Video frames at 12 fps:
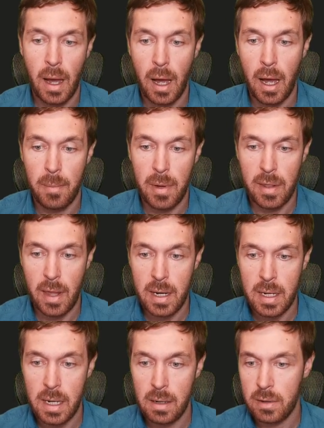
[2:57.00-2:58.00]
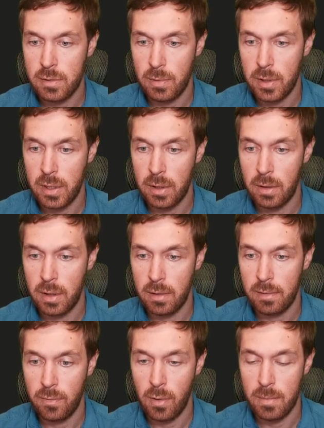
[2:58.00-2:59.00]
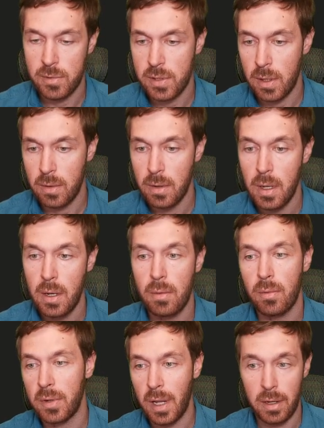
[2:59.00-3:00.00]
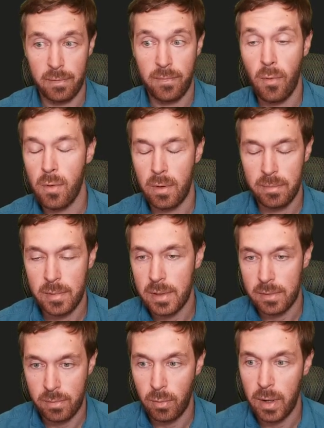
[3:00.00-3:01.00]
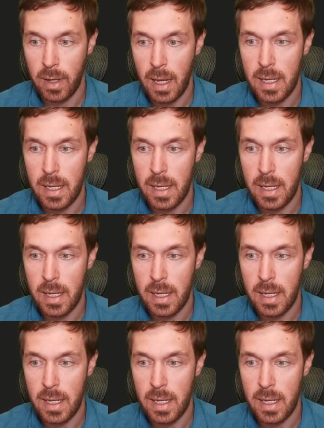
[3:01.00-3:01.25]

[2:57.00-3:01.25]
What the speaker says: And then here's where urine is formed. So, well, not formed, it's where it